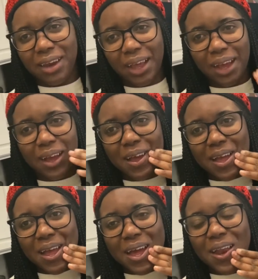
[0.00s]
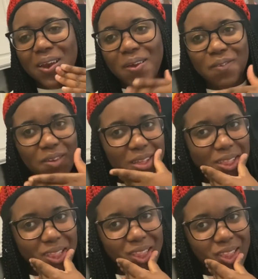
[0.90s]
Like, I don't know if
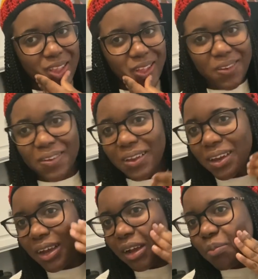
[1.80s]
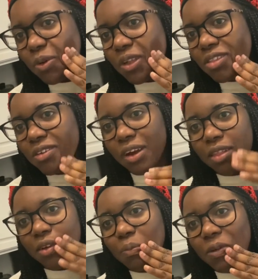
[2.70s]
because, hold on, I got moisturizer
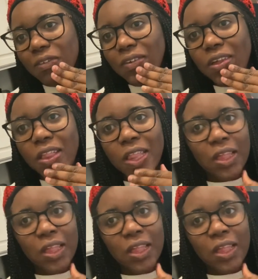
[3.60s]
on my face.